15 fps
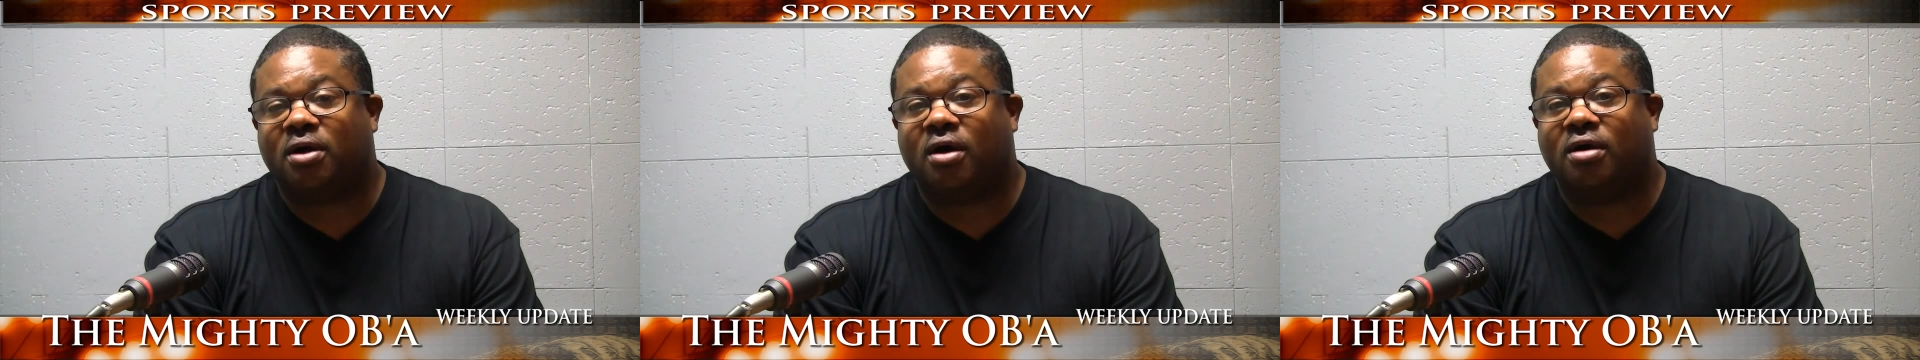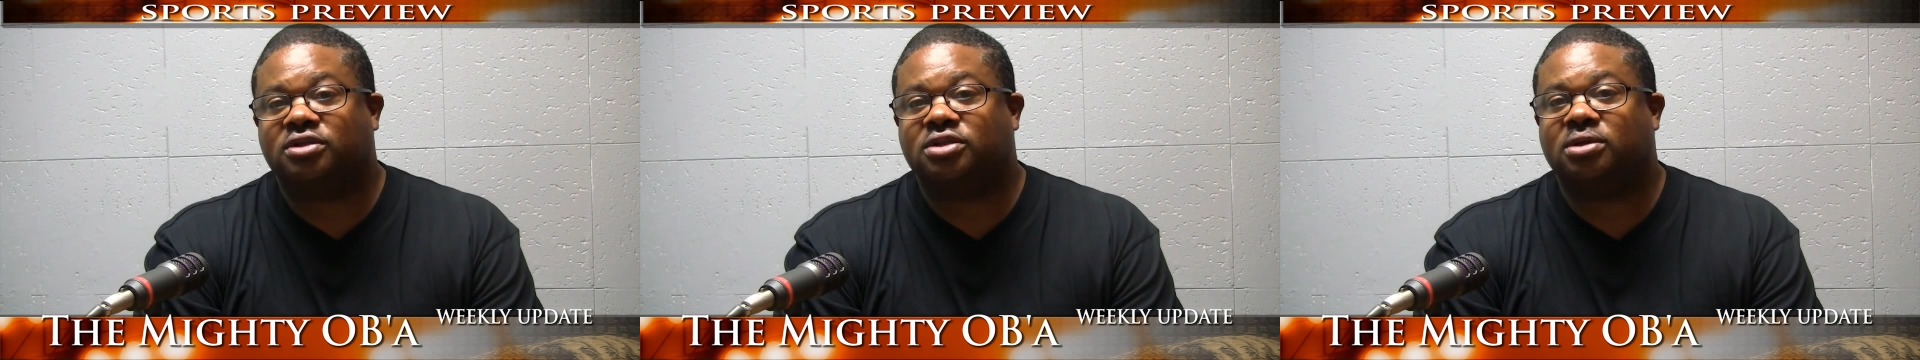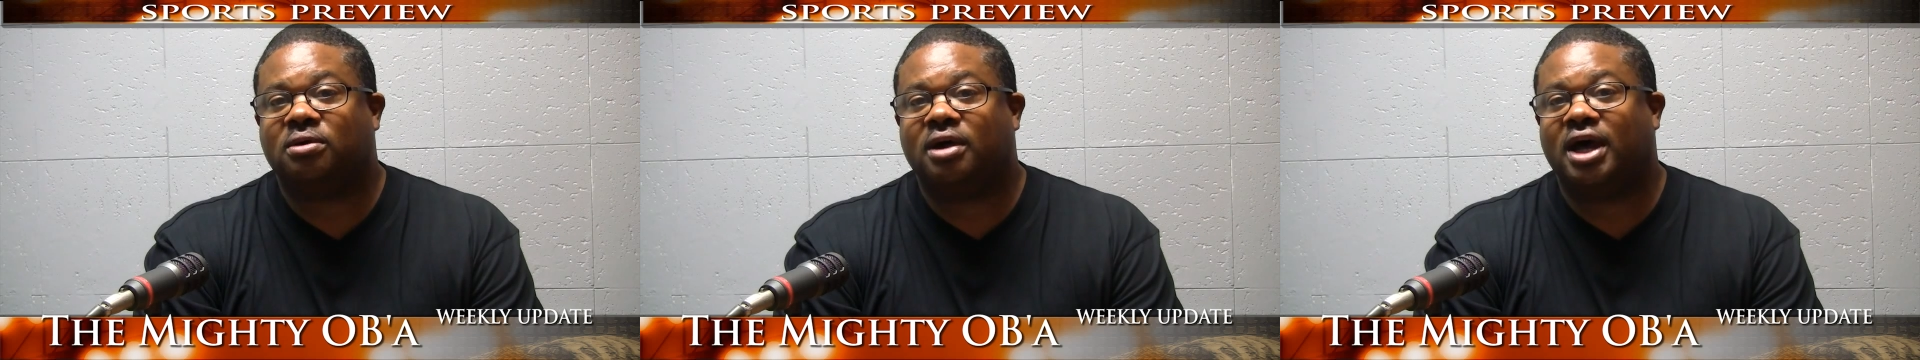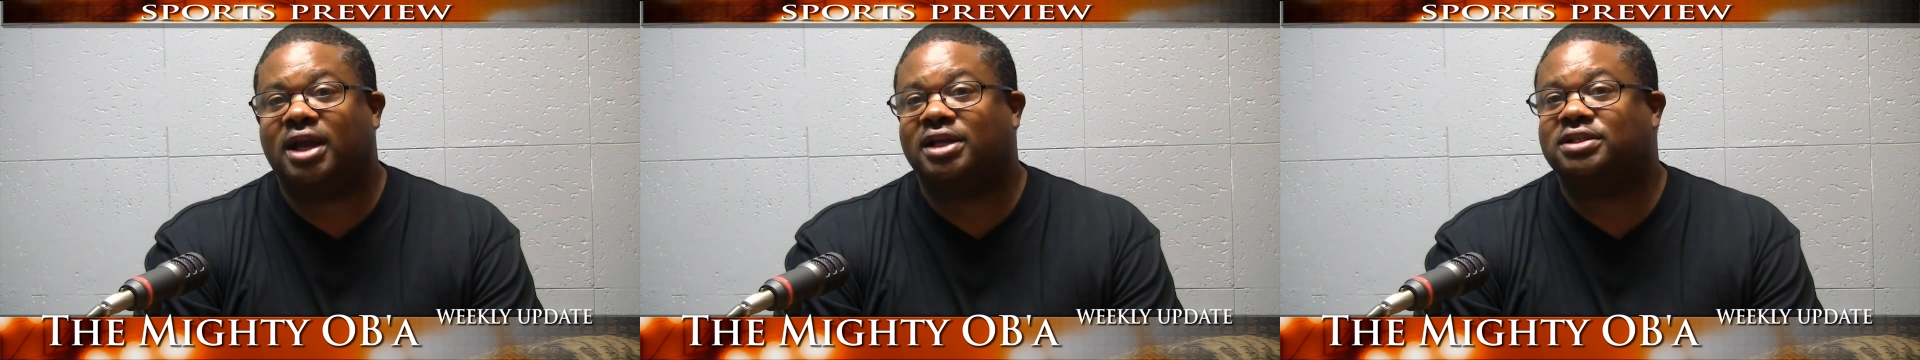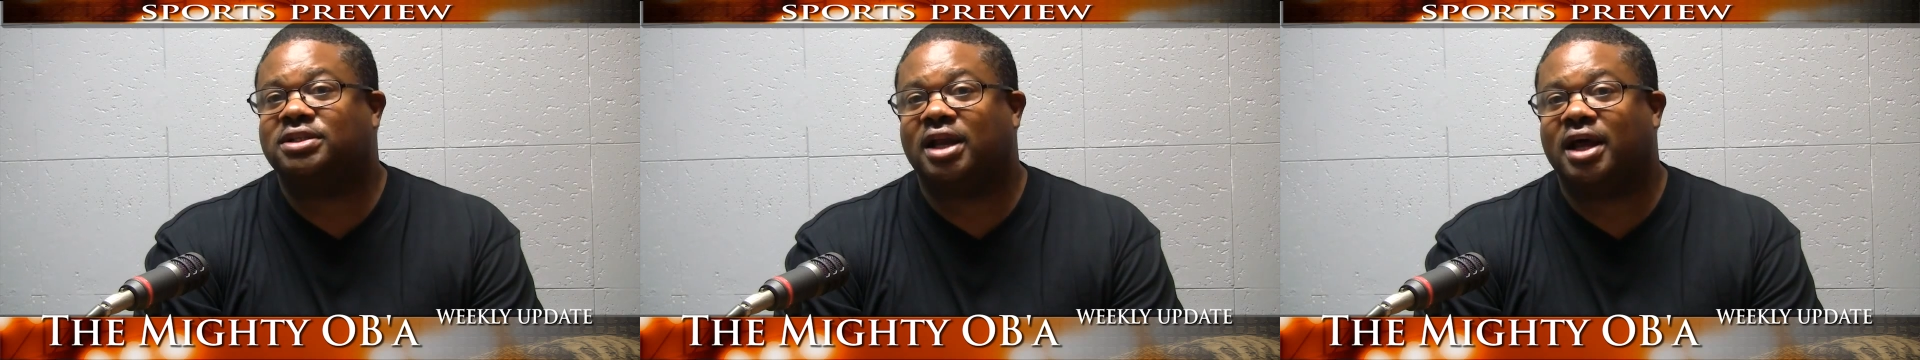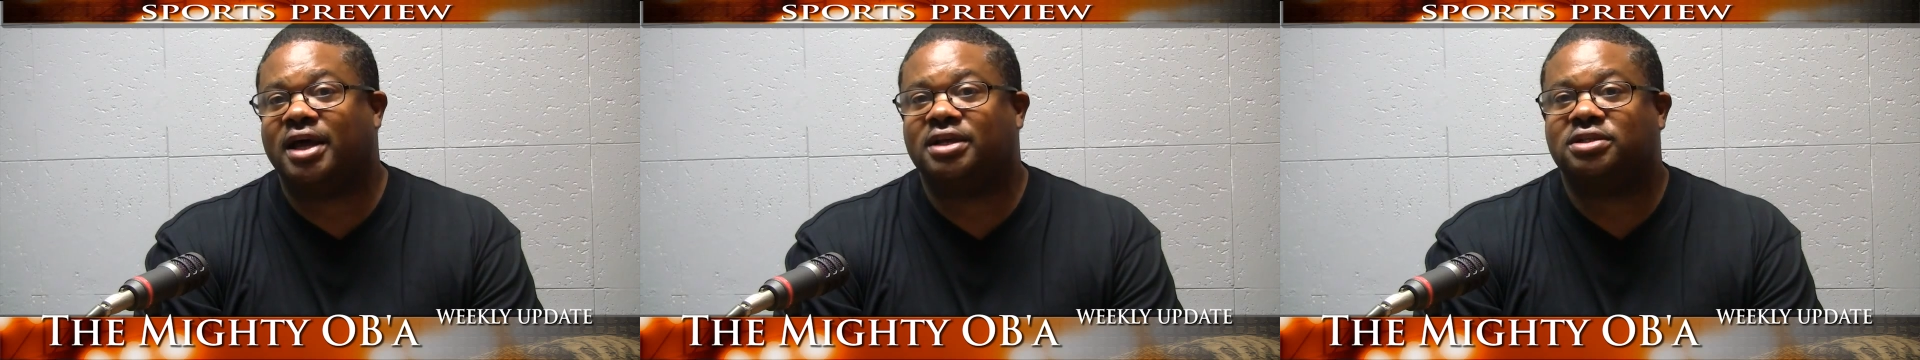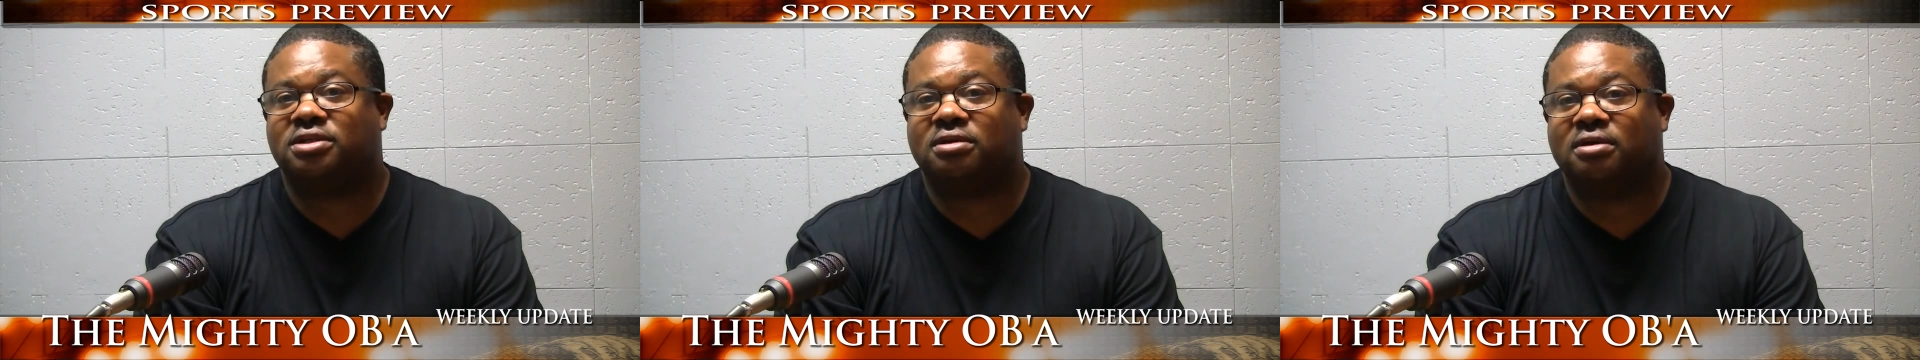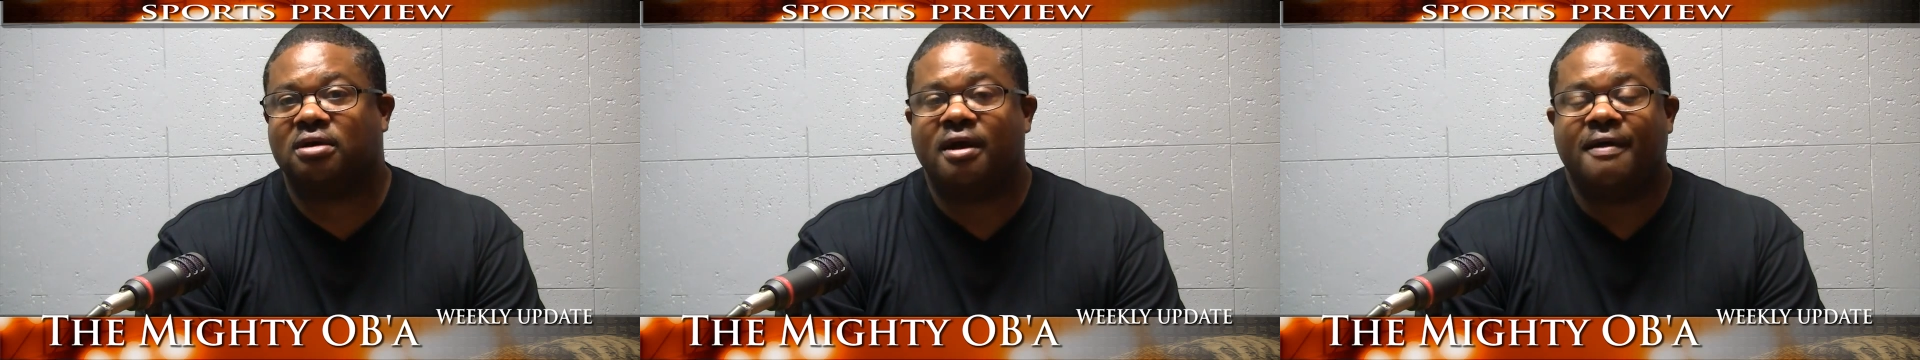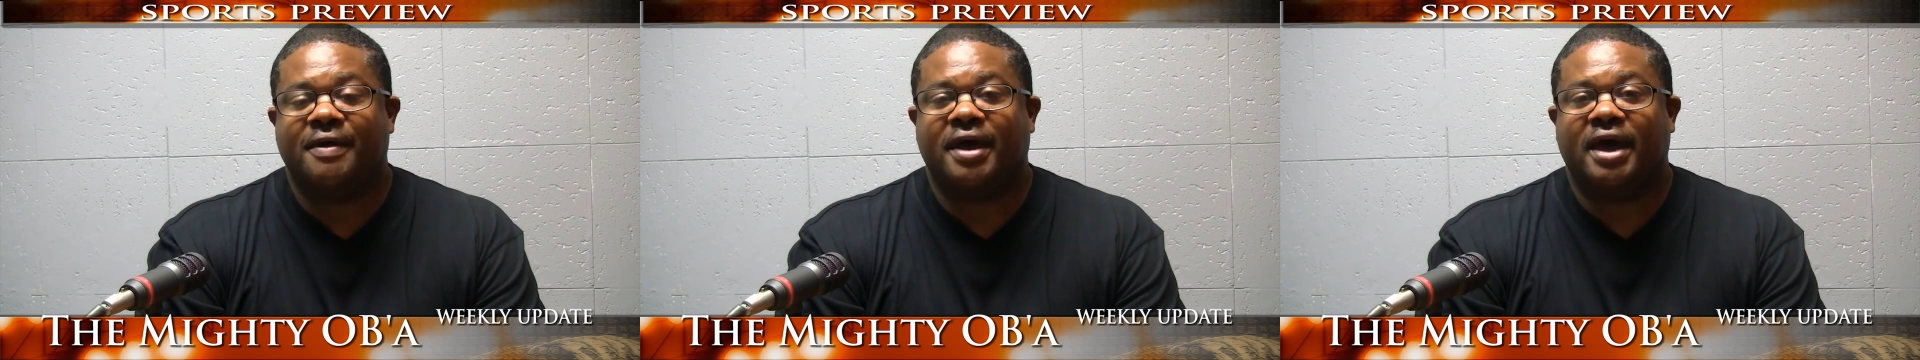Also, Ellis Langster